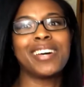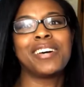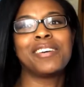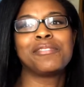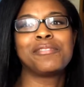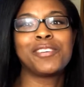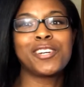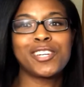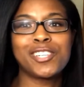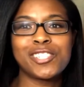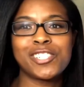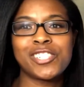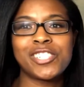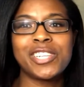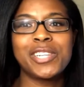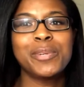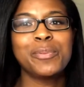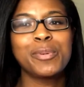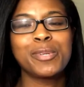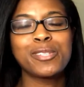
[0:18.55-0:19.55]

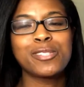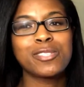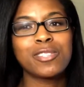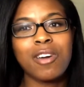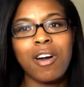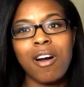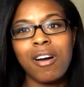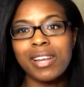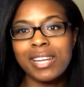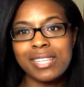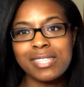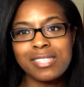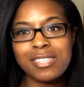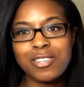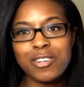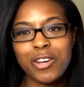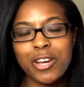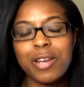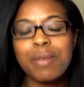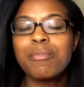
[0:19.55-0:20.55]
version, which is called
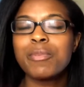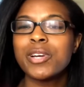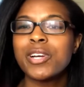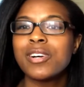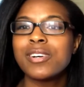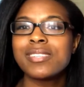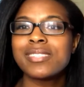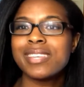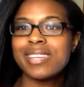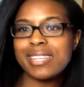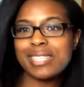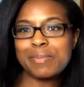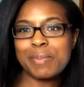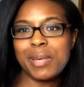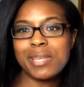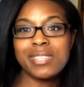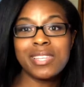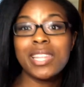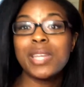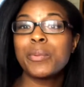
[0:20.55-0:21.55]
Instagram Reels, and it's
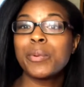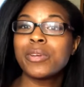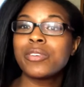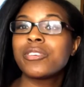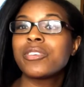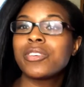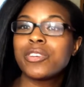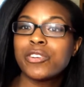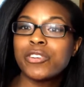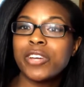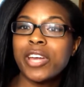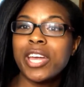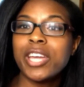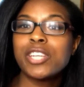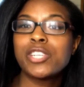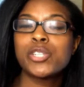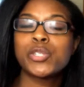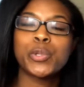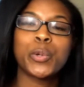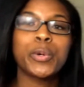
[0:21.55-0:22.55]
basically where you can create
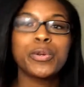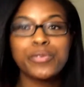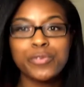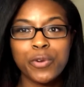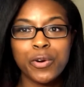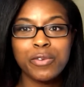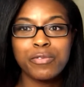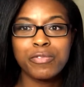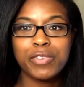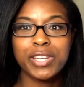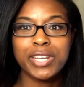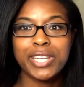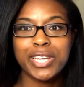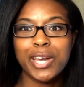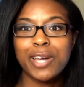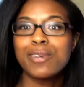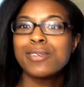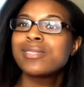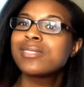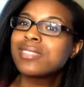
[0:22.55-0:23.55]
short form
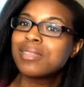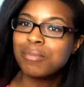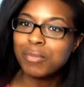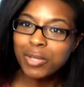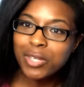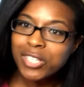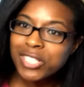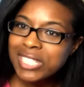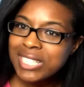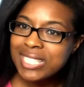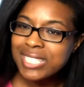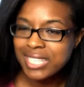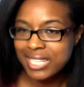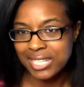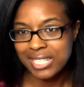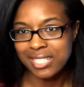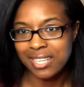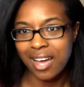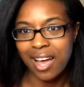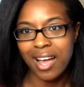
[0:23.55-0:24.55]
videos similar to
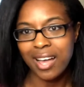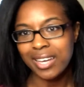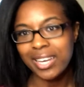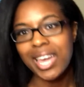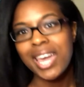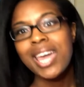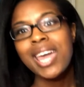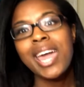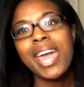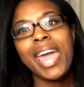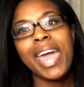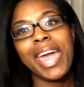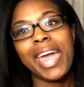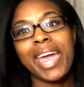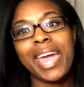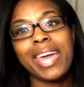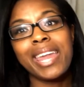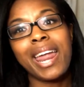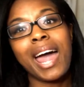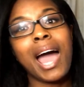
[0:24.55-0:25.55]
TikTok,
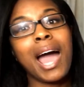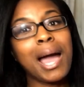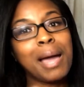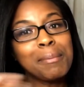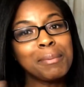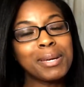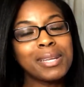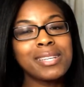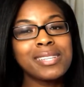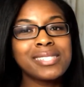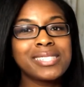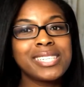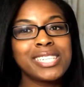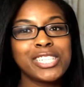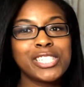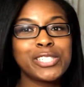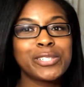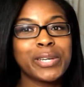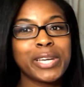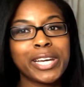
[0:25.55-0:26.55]
and I'm going to
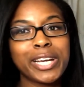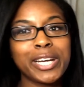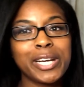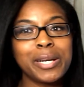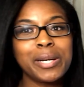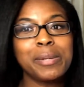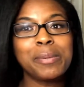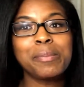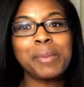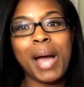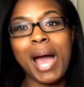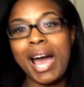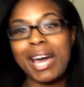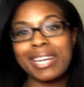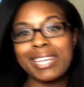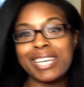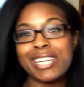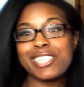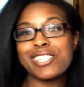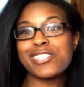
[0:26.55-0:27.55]
teach you here how to
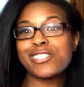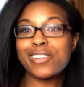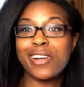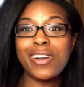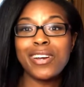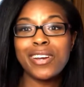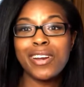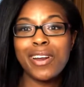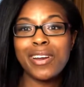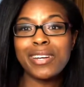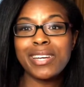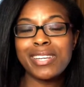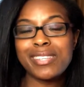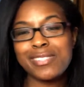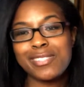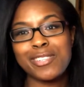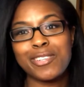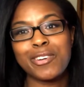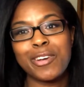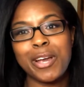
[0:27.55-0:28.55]
get started on
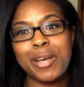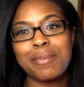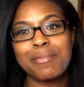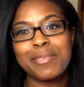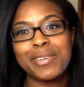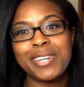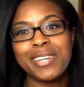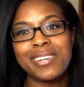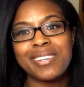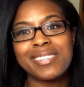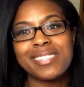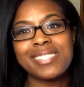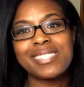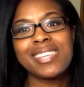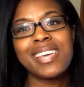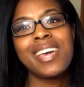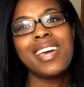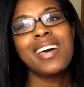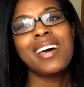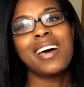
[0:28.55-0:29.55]
Instagram Reels
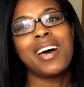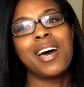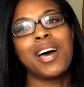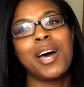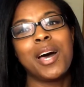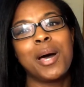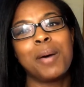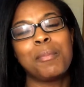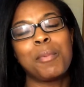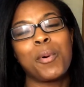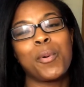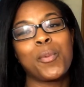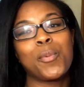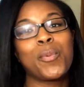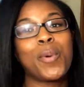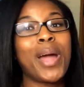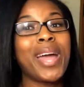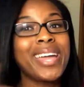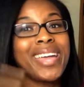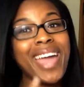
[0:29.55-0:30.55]

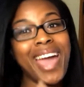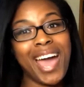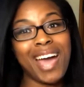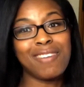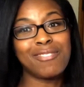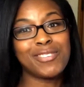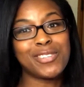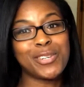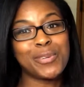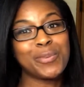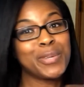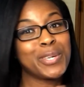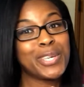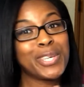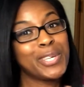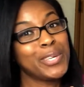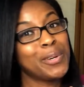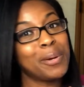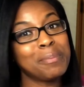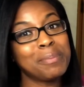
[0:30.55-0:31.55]
right after we
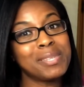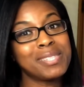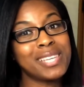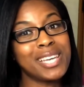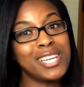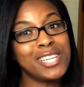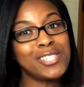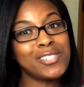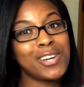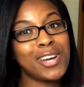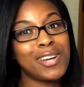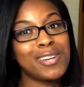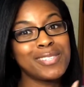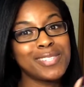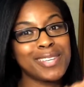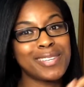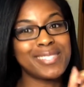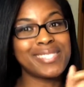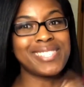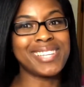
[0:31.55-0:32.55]
cue up this intro,
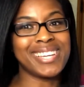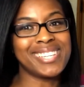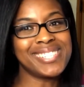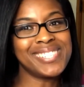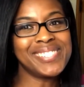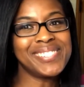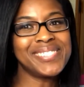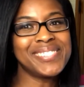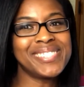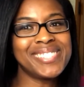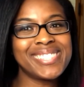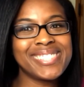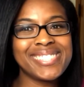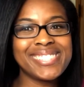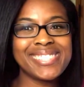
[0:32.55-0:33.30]
so stay tuned.